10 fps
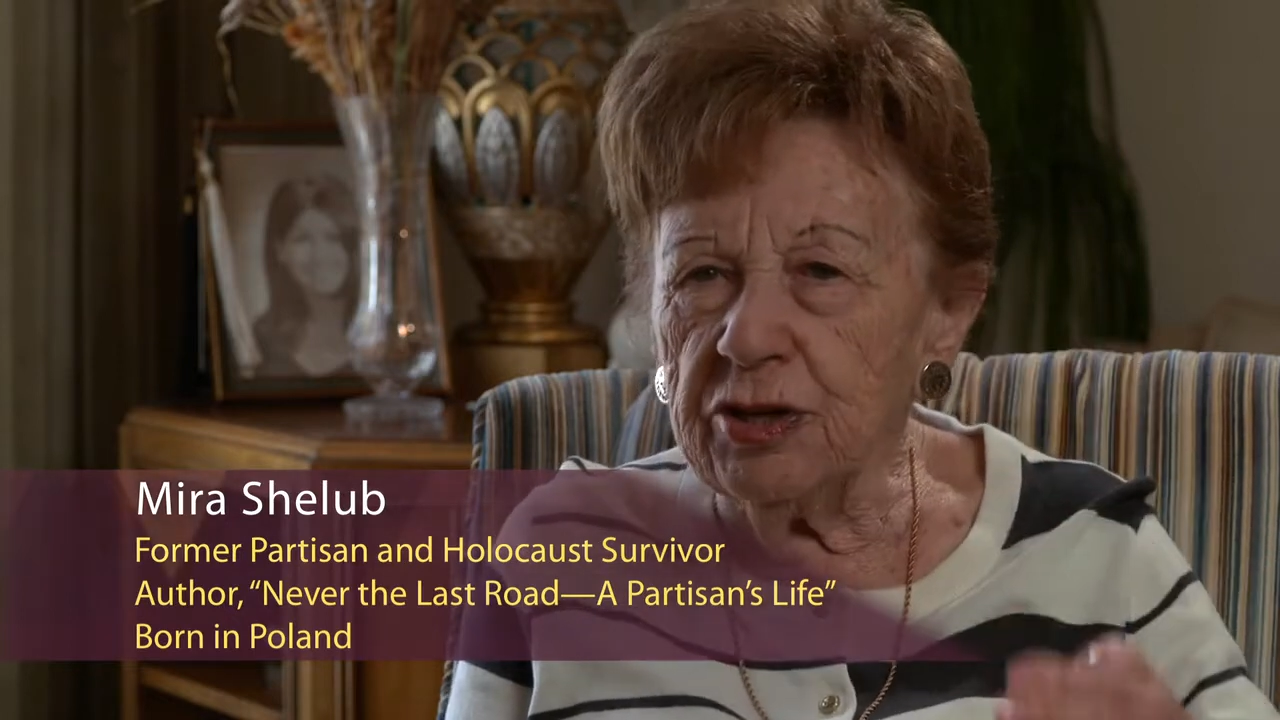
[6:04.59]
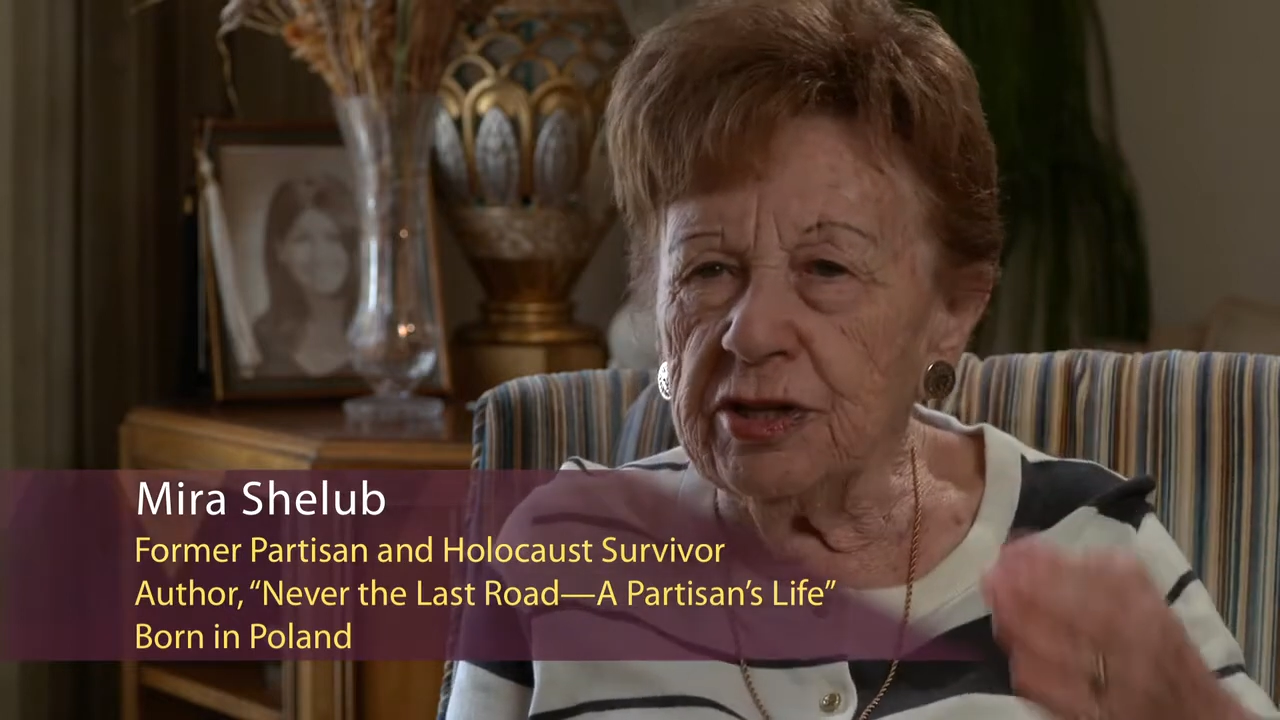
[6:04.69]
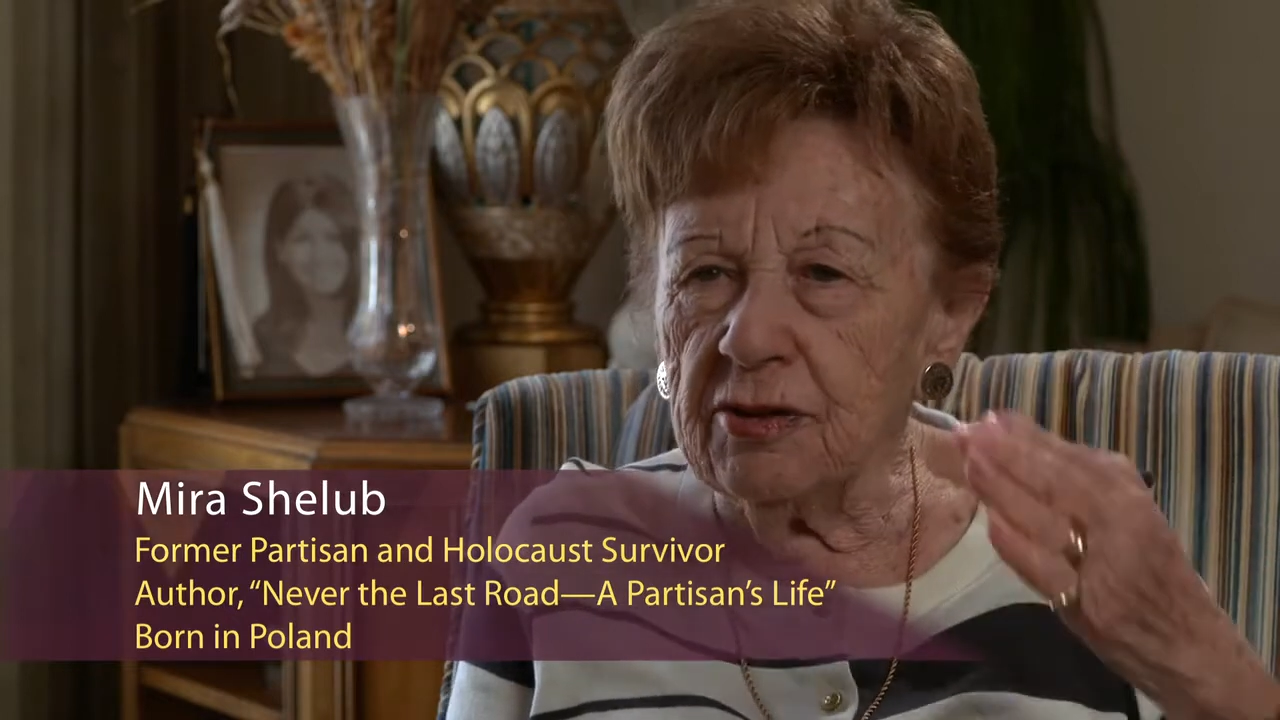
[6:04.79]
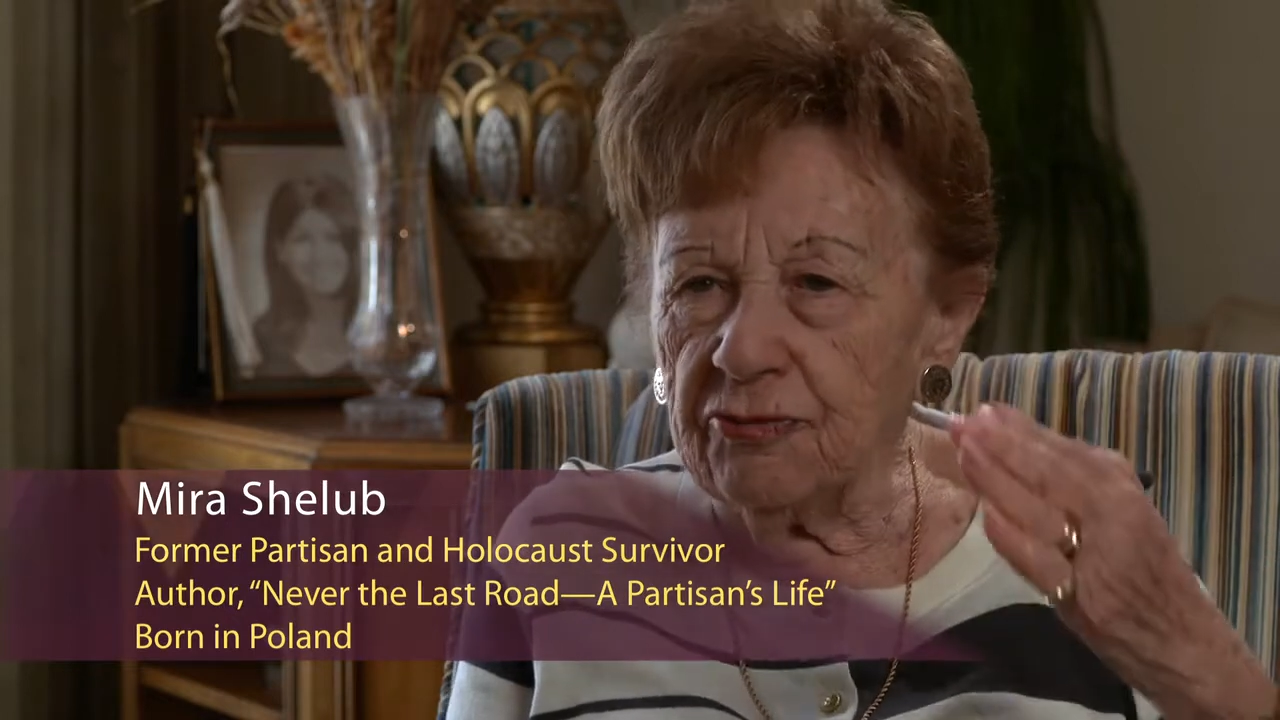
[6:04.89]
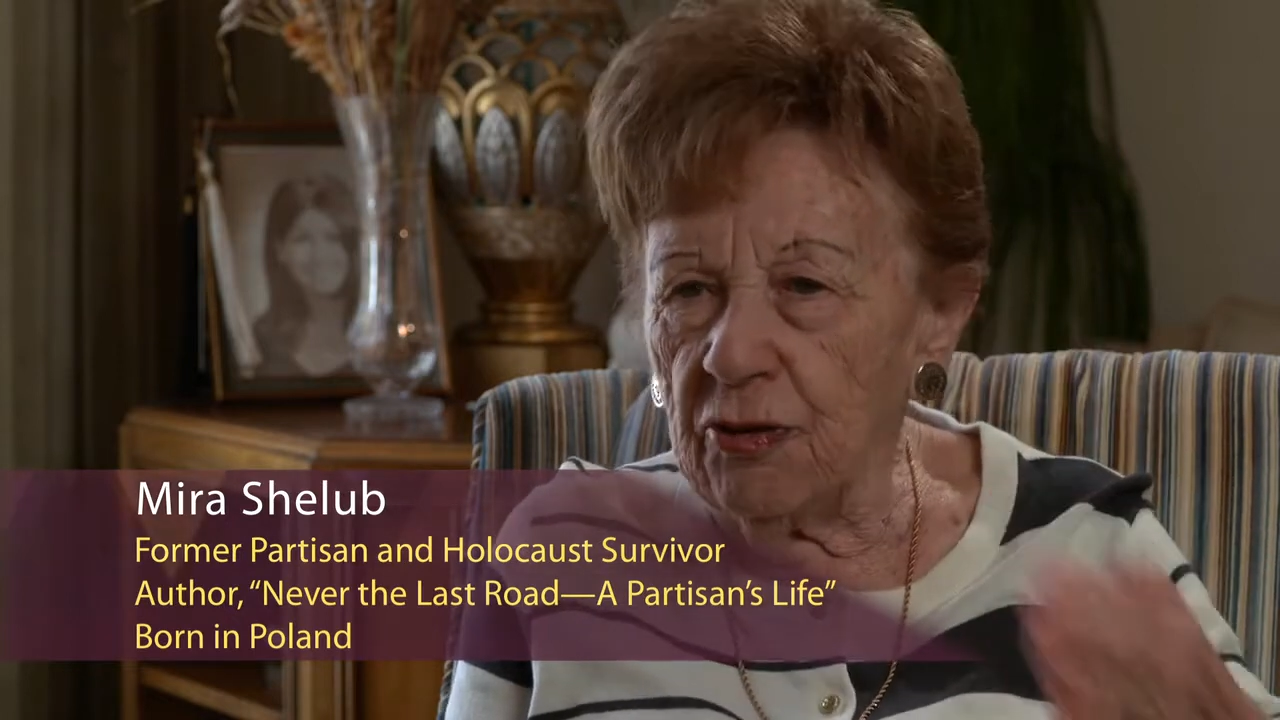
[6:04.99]

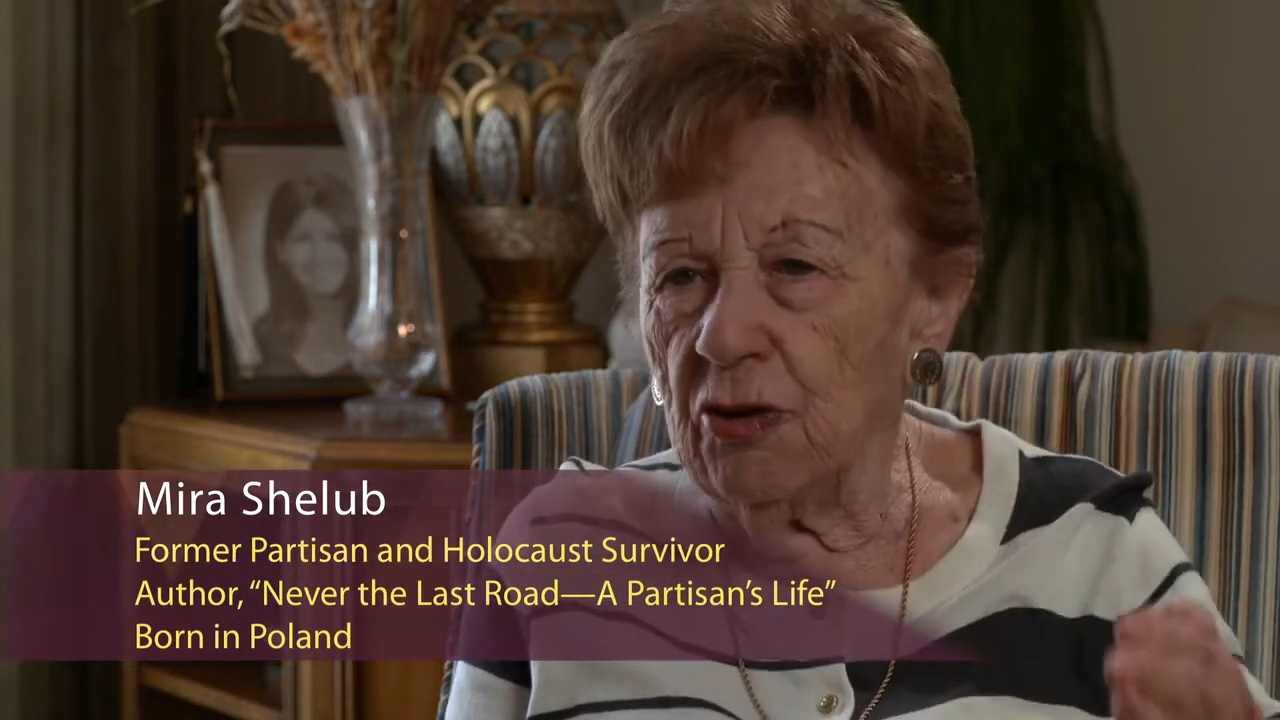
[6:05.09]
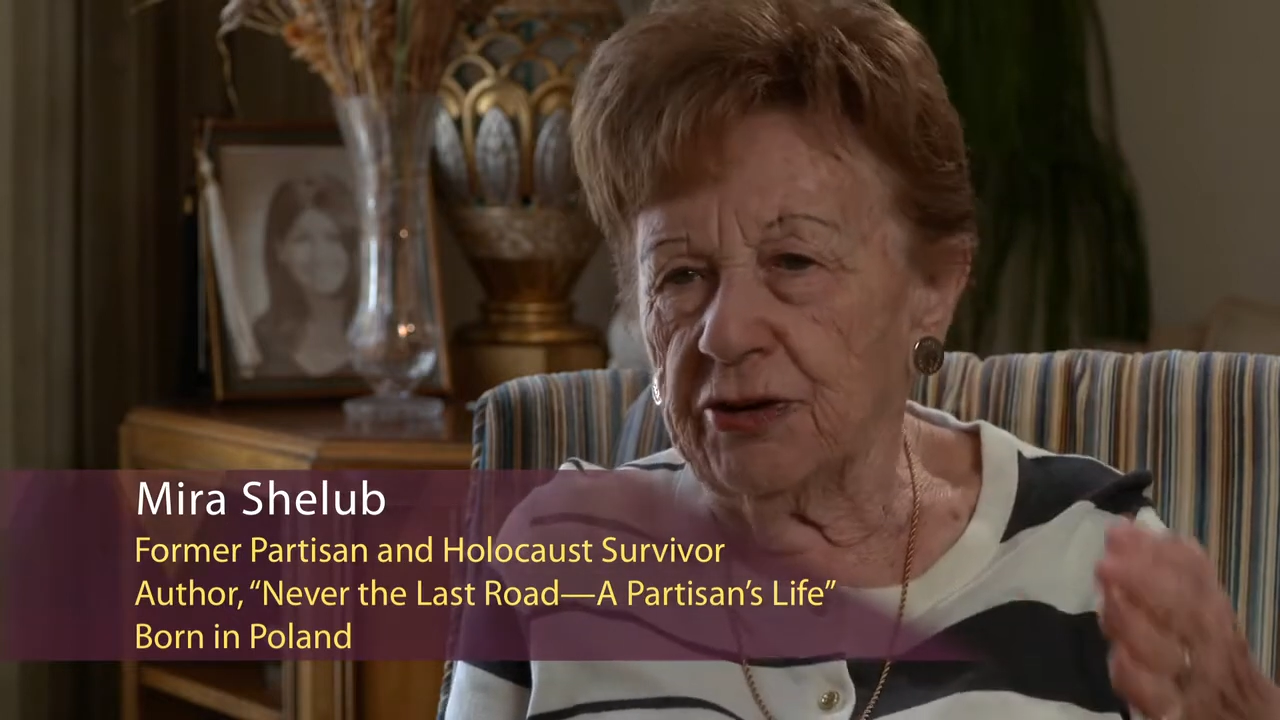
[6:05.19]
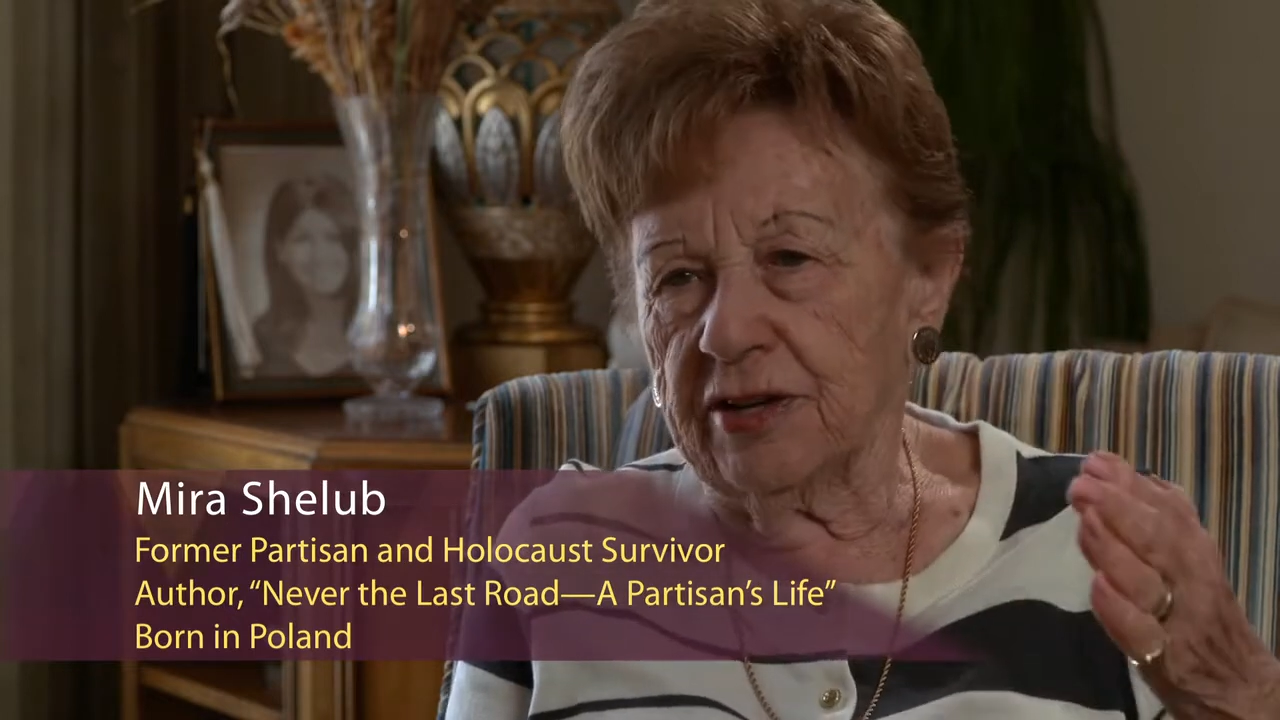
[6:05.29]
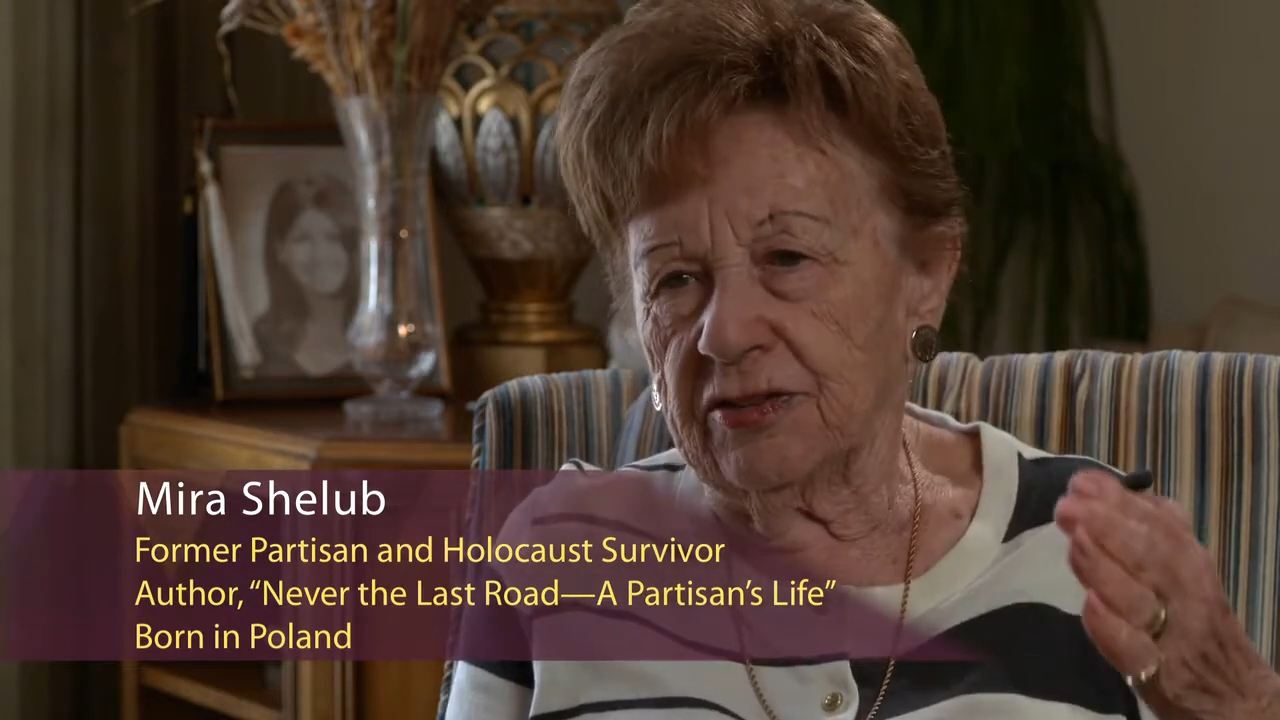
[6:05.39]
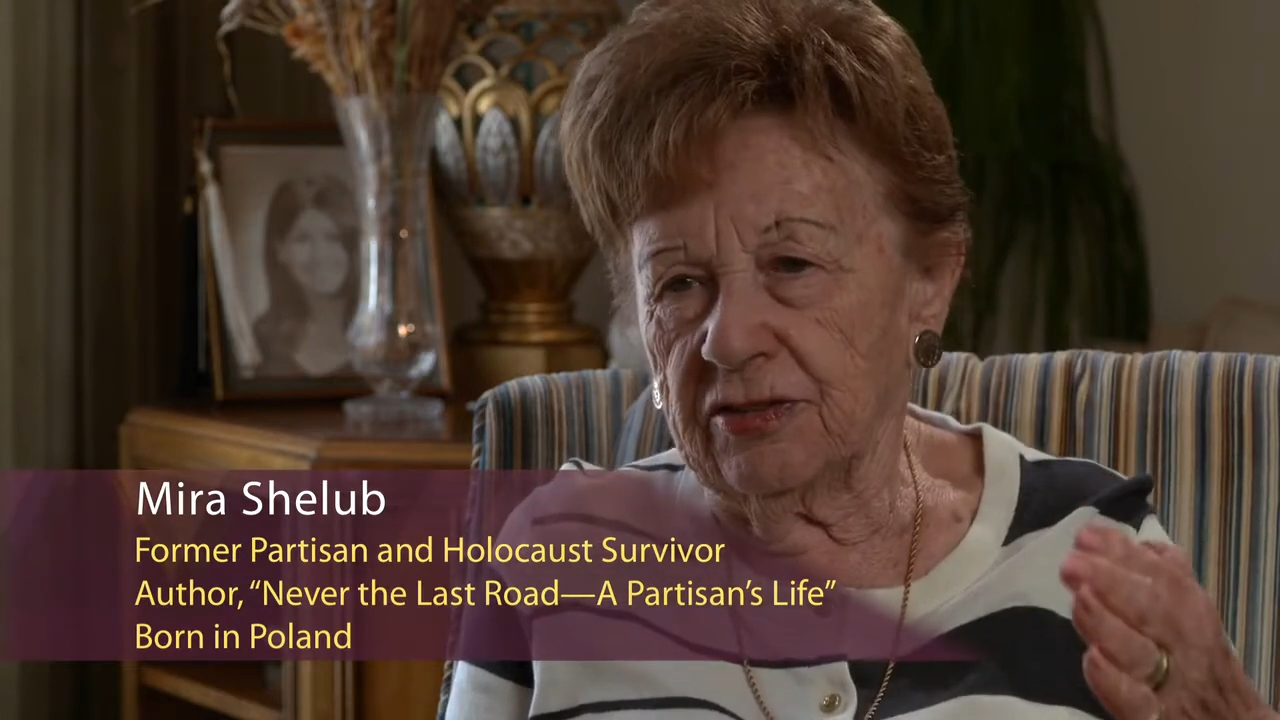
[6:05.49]
the
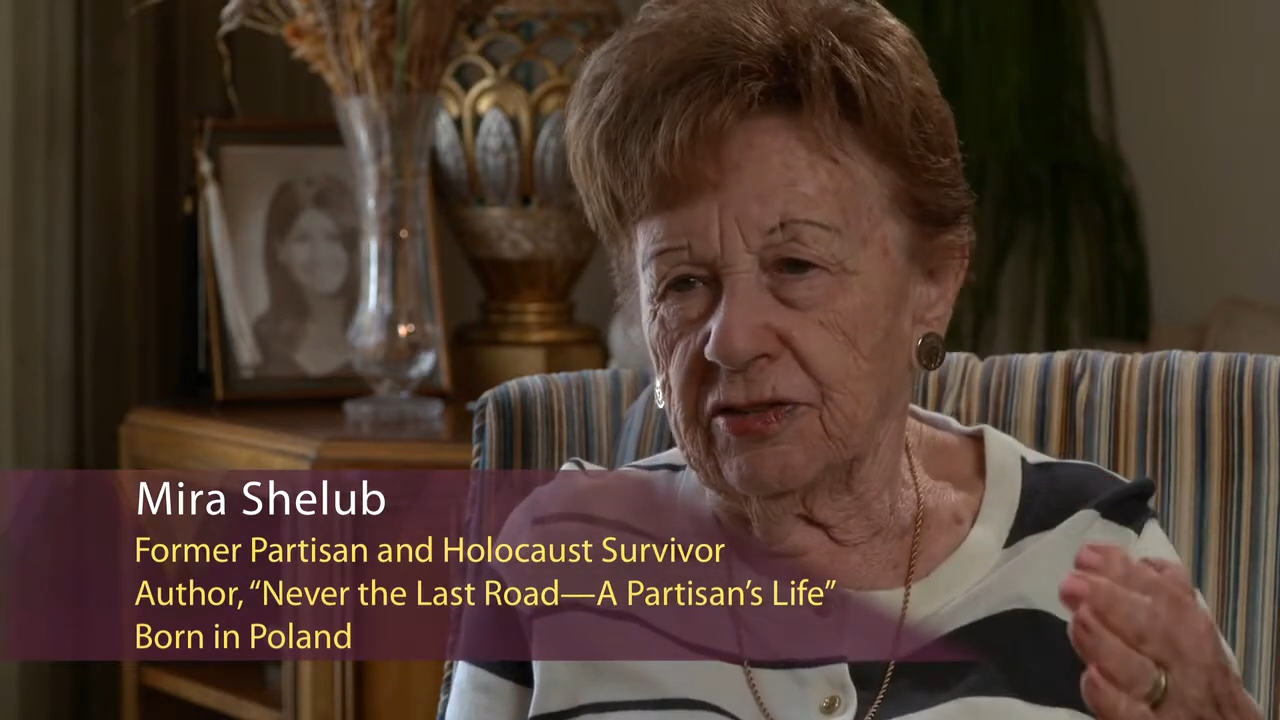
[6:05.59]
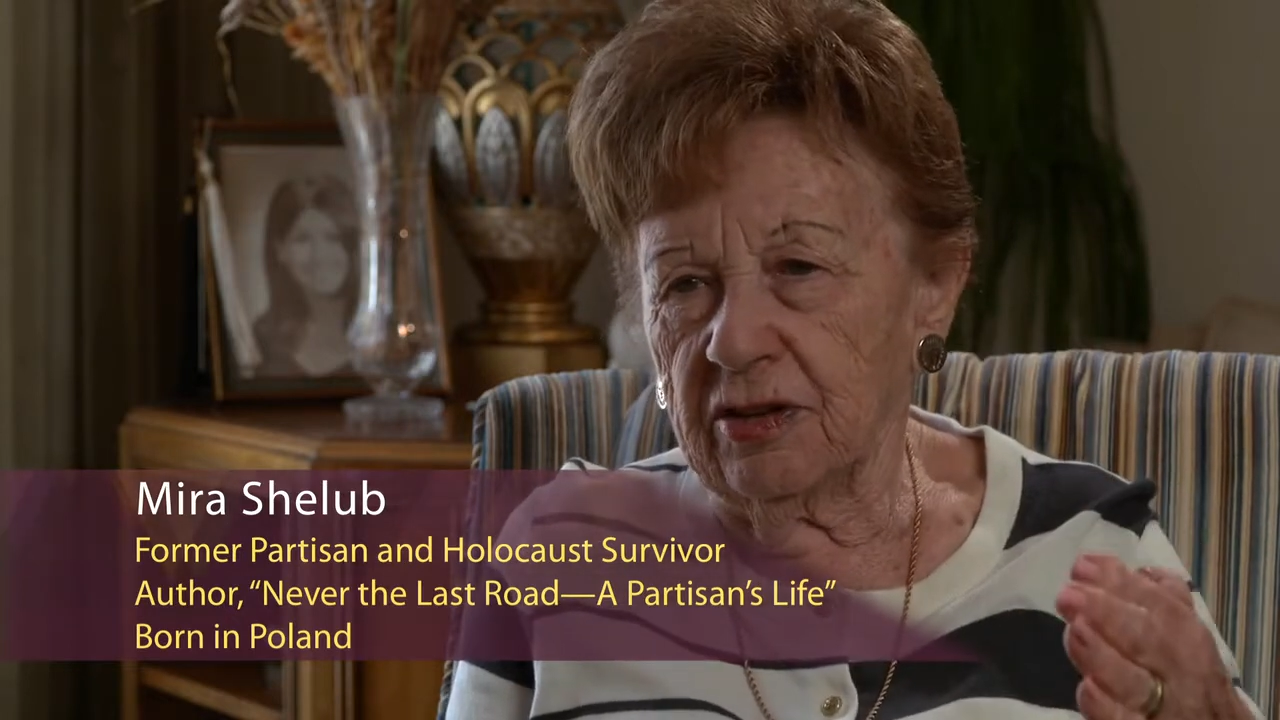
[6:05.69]
forest.